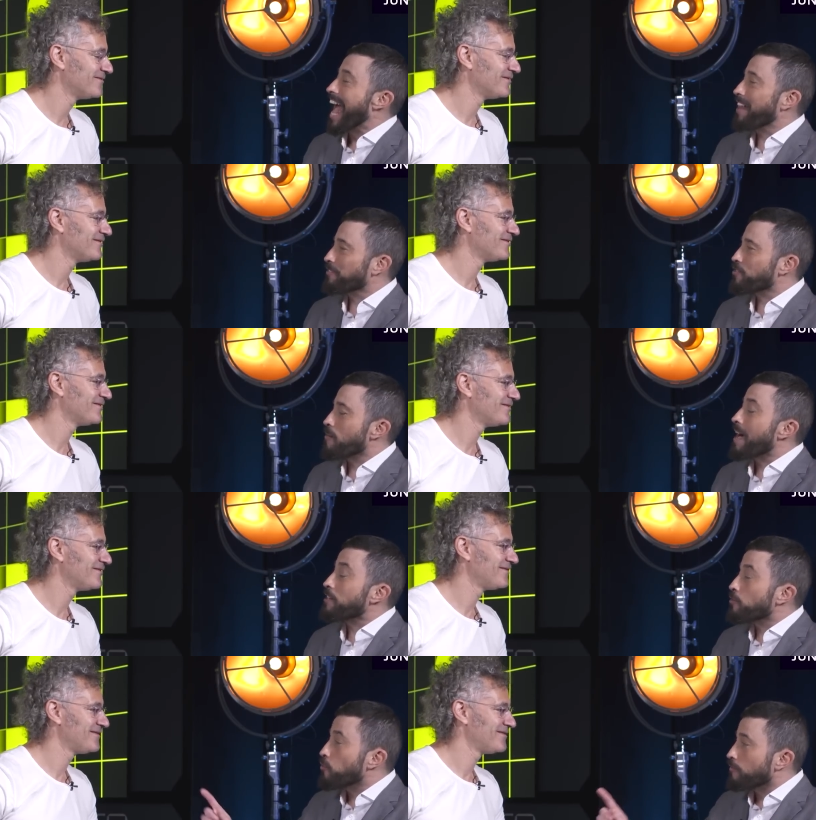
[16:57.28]
Speaker 1: Alex Karp, I
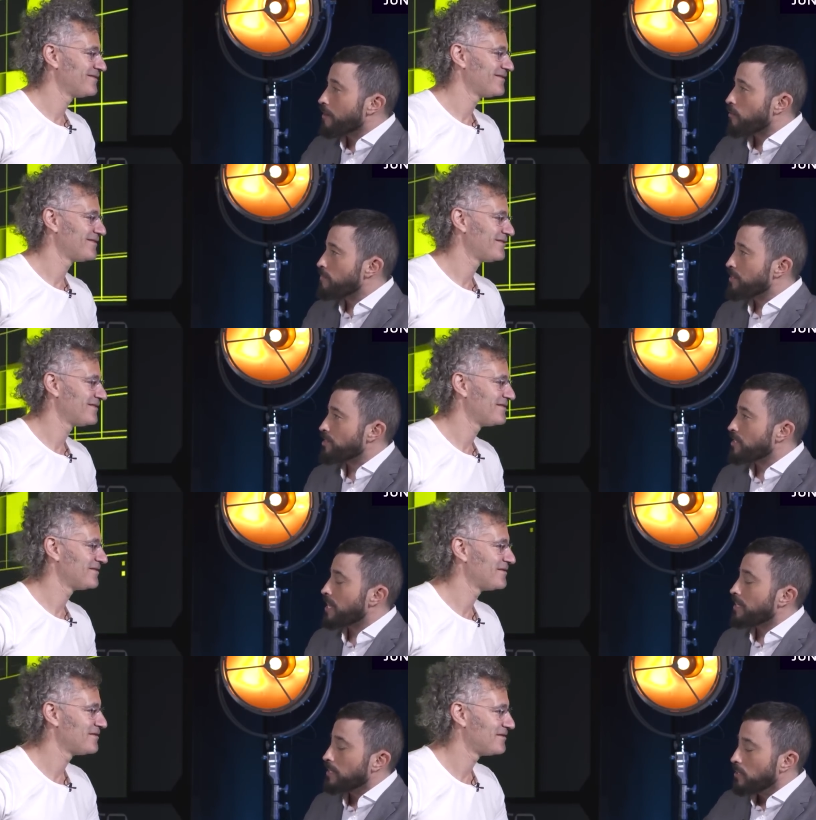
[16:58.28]
know you are very busy
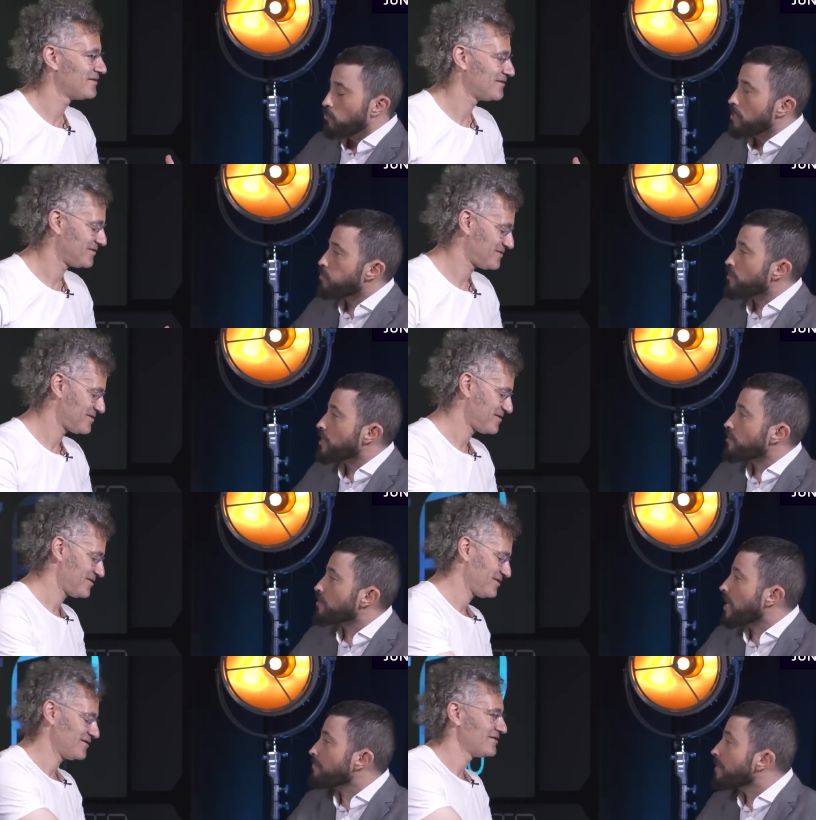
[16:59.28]
today. We appreciate your
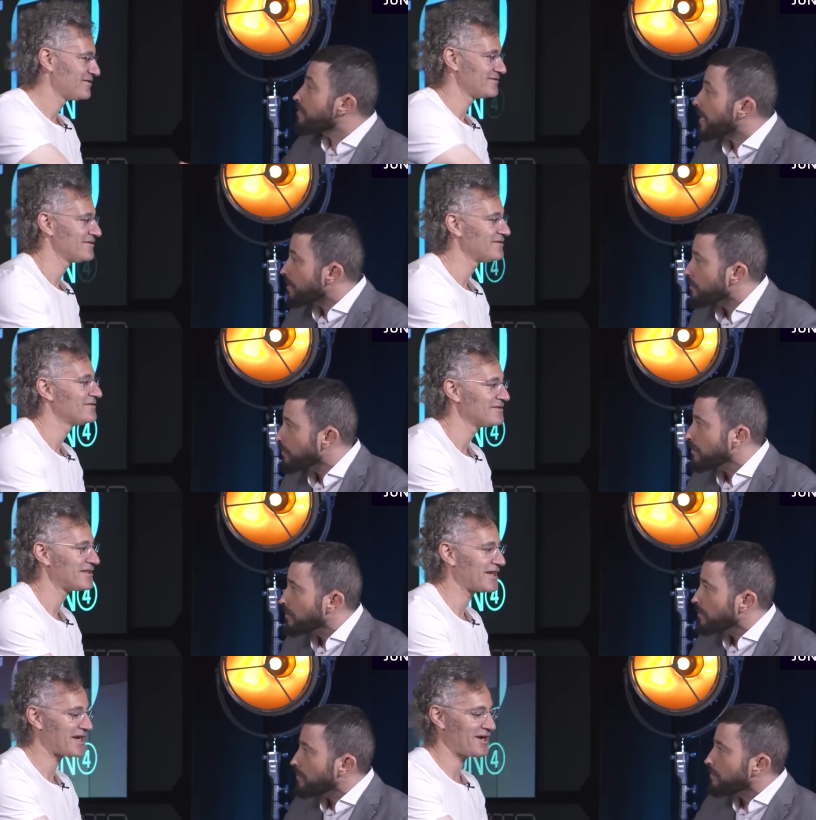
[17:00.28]
time. Thank you.
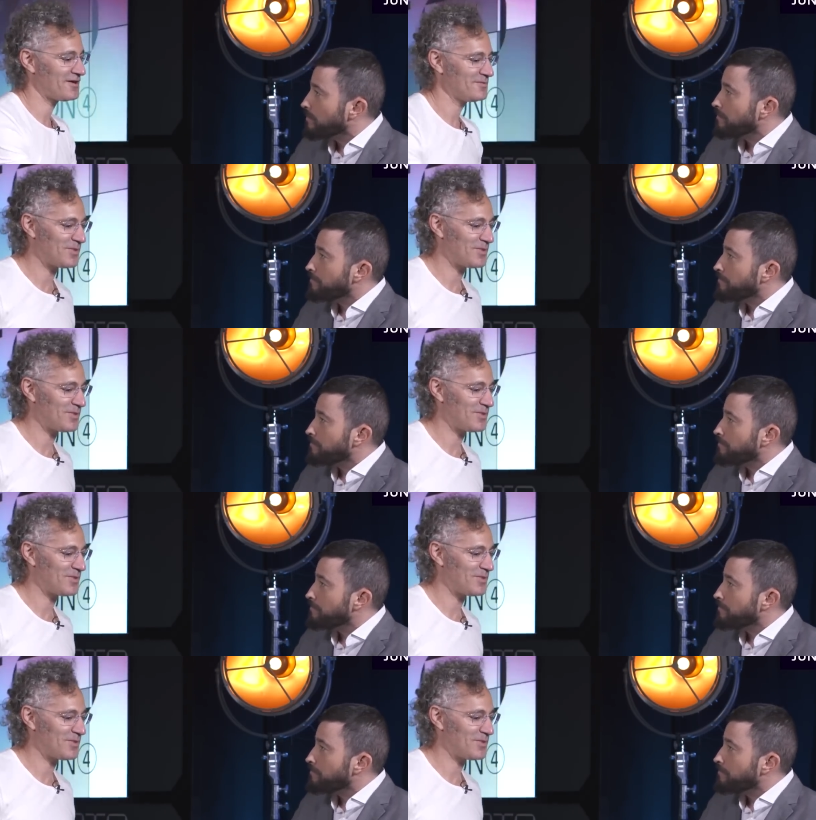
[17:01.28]
Speaker 2: Take care.